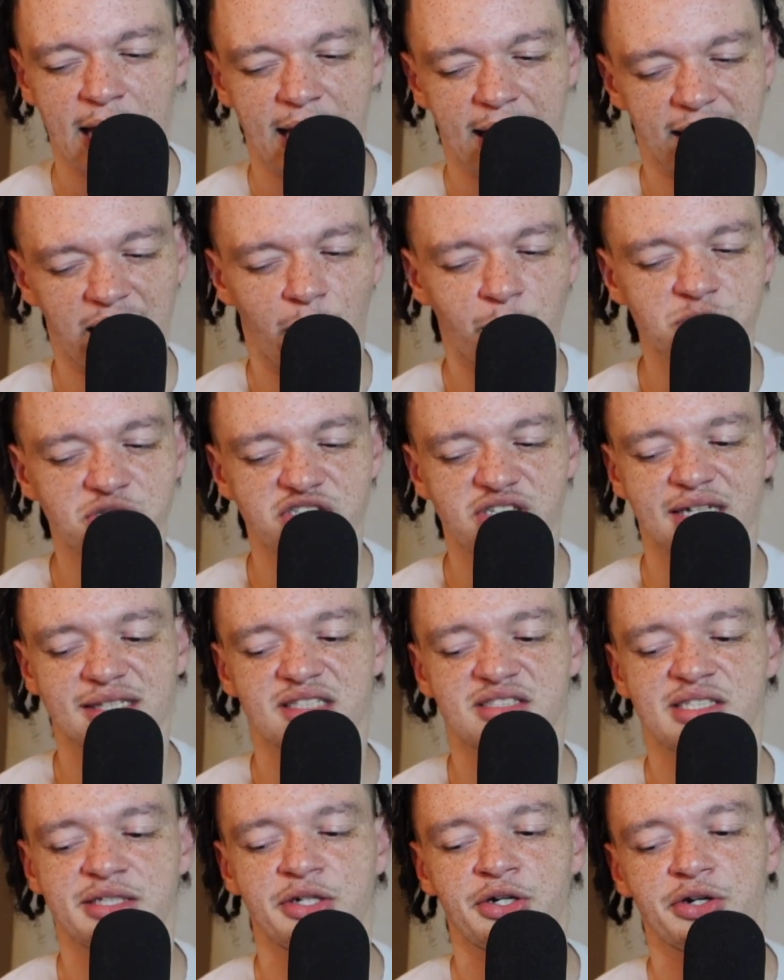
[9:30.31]
And I would just like to
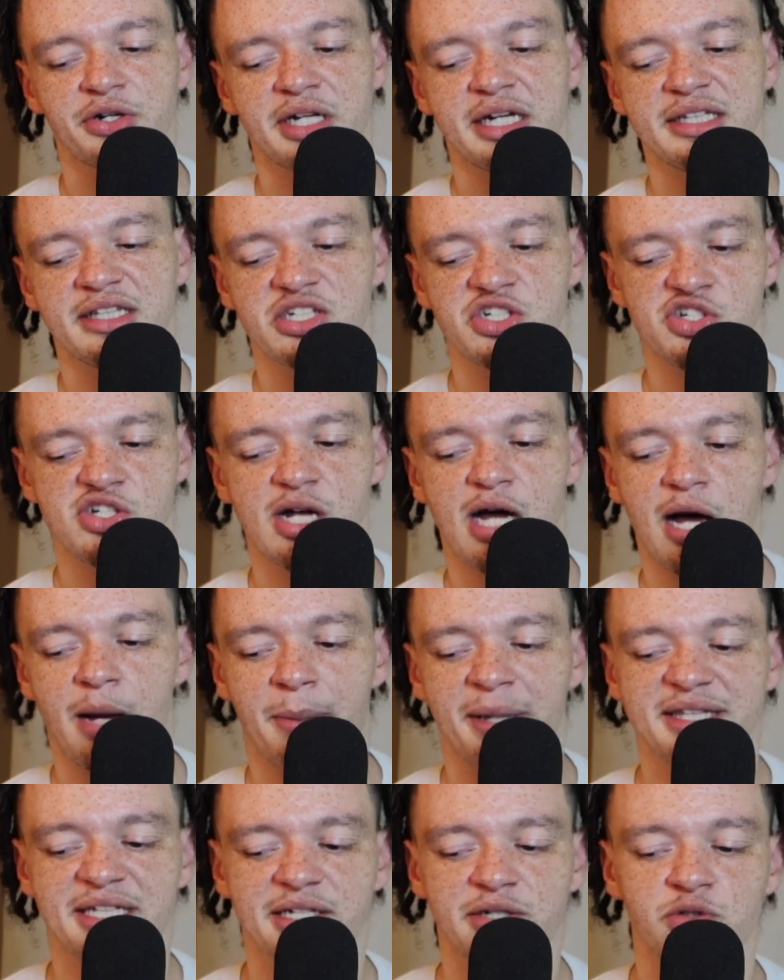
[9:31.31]
see her get this job.
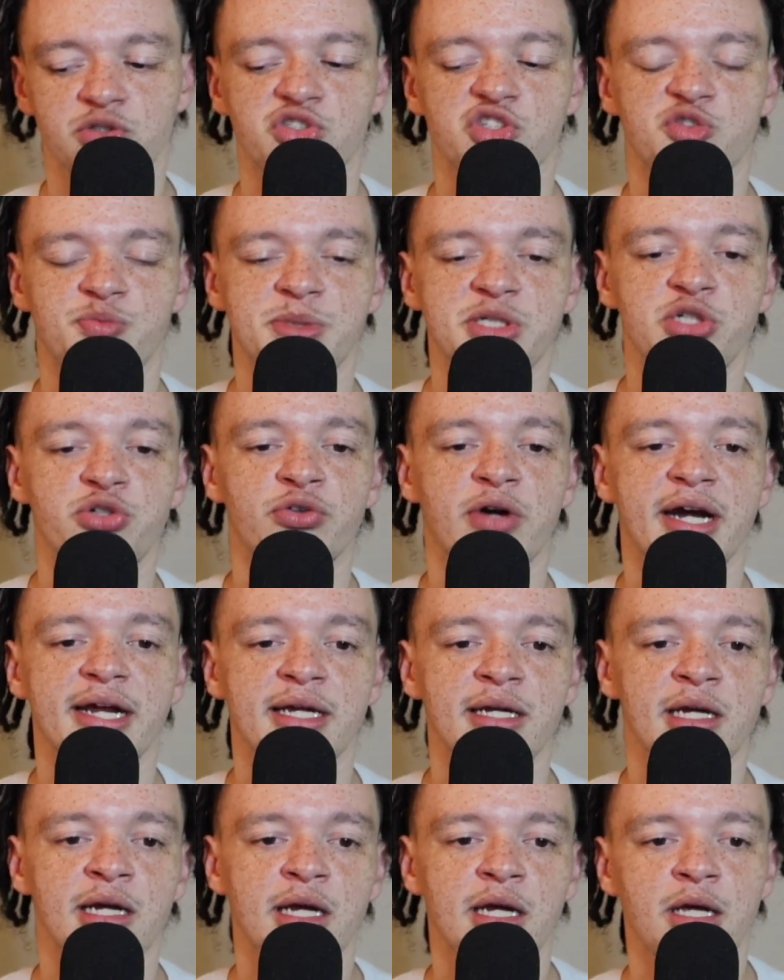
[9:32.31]
I think it would just be
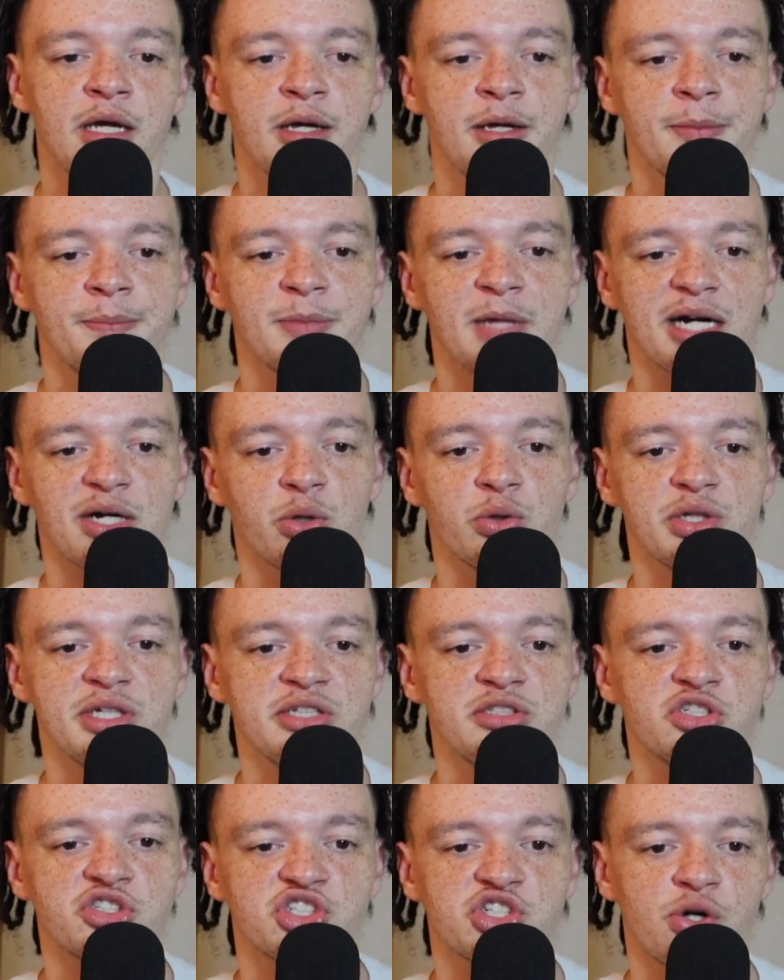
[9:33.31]
great, not only
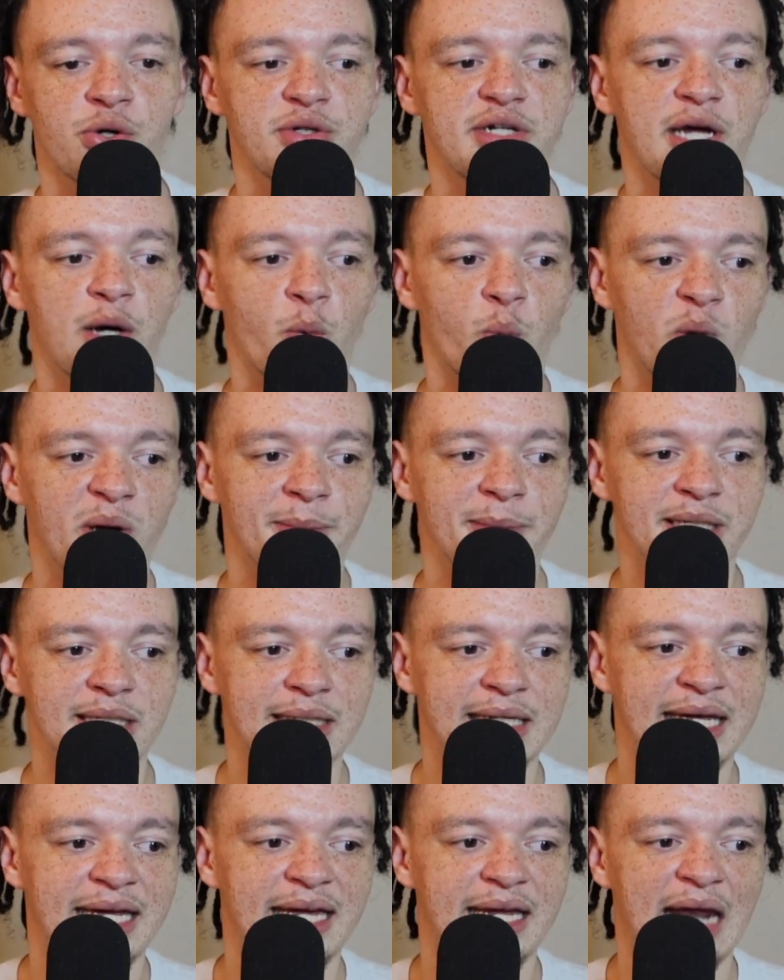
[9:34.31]
to show that women
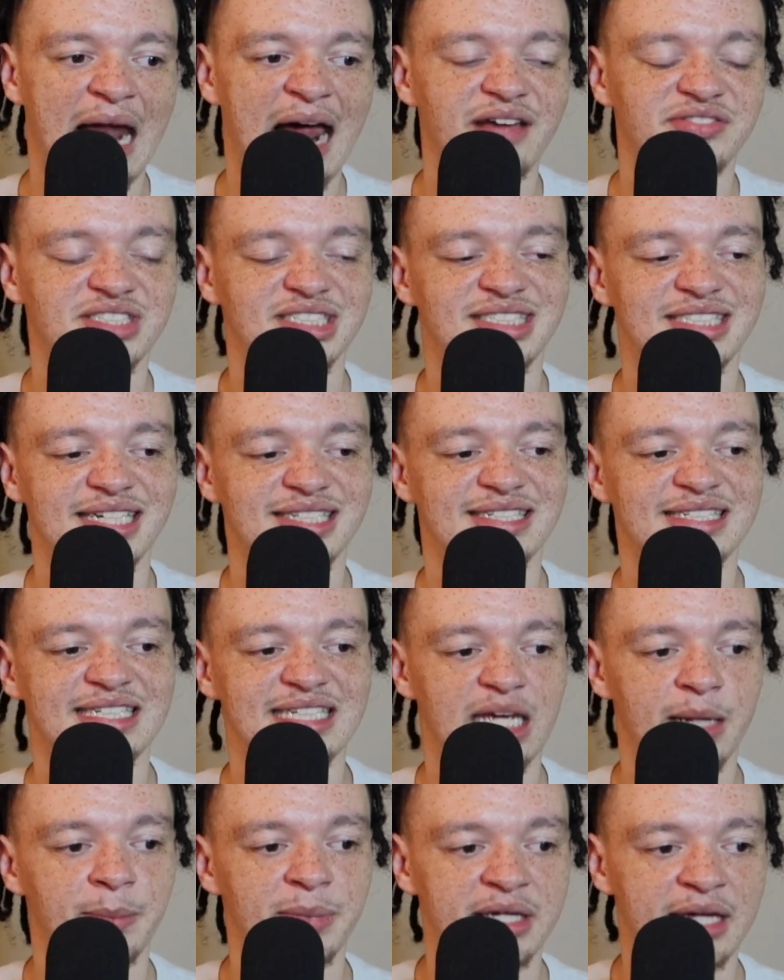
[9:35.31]
can have success in
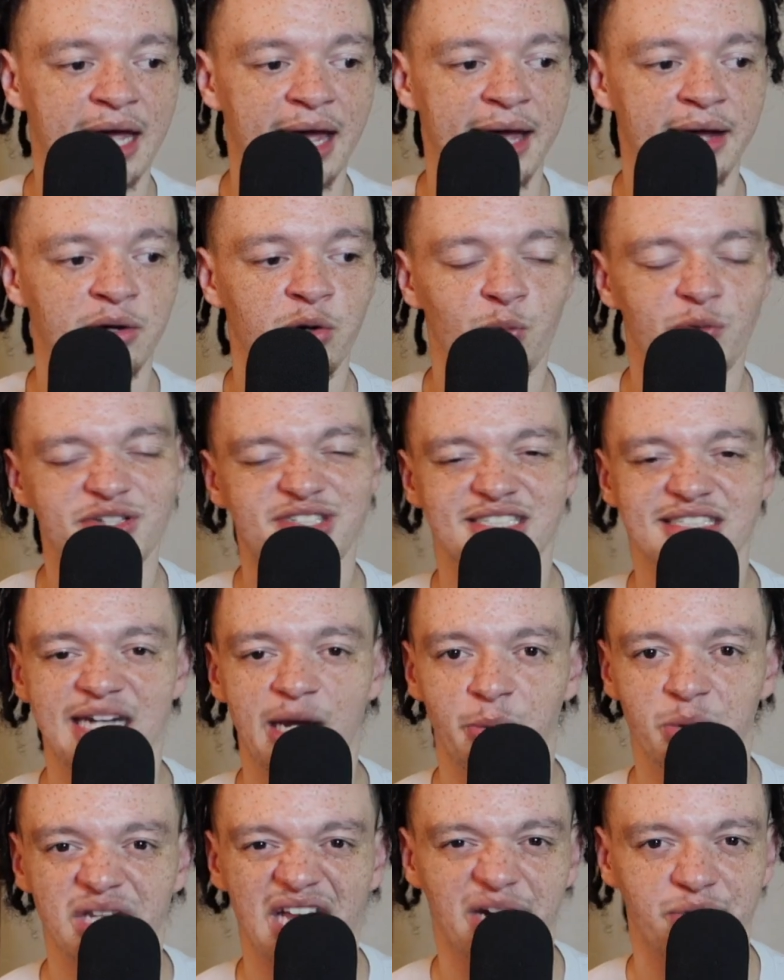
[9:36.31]
the NBA. We've seen that
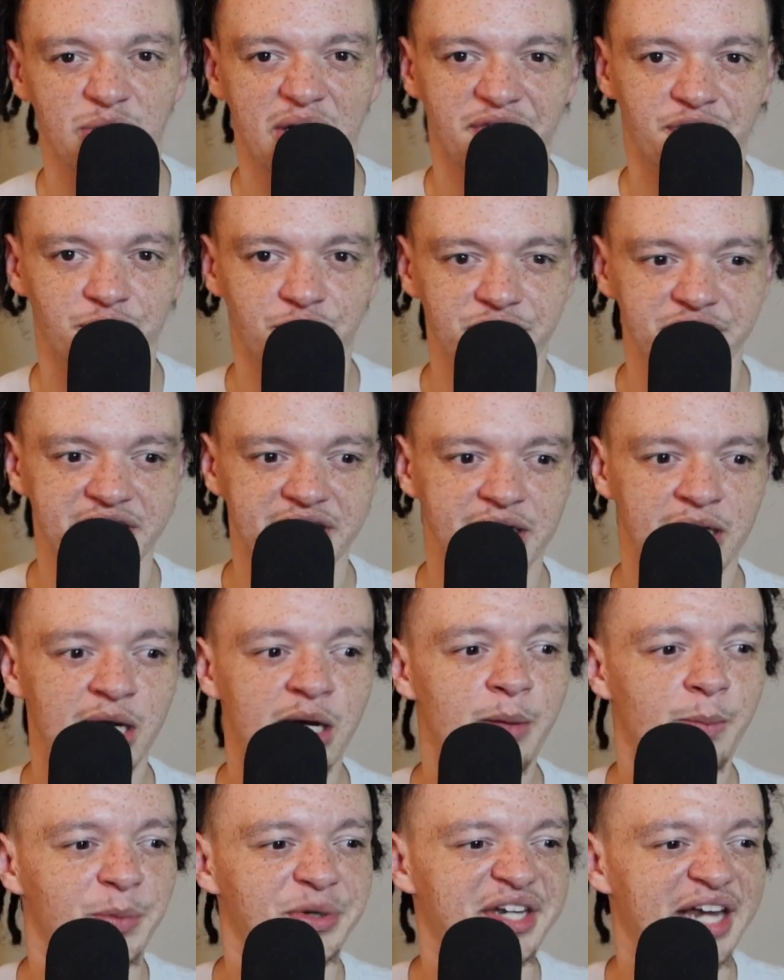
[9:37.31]
with, like, refereeing,
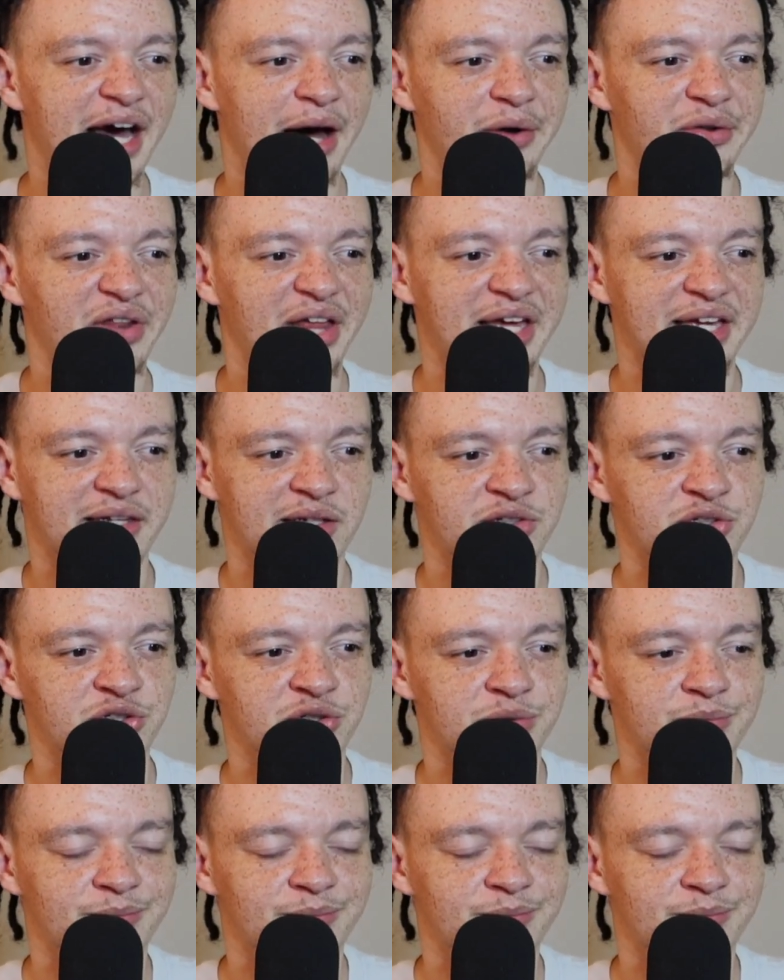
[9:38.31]
but now, like,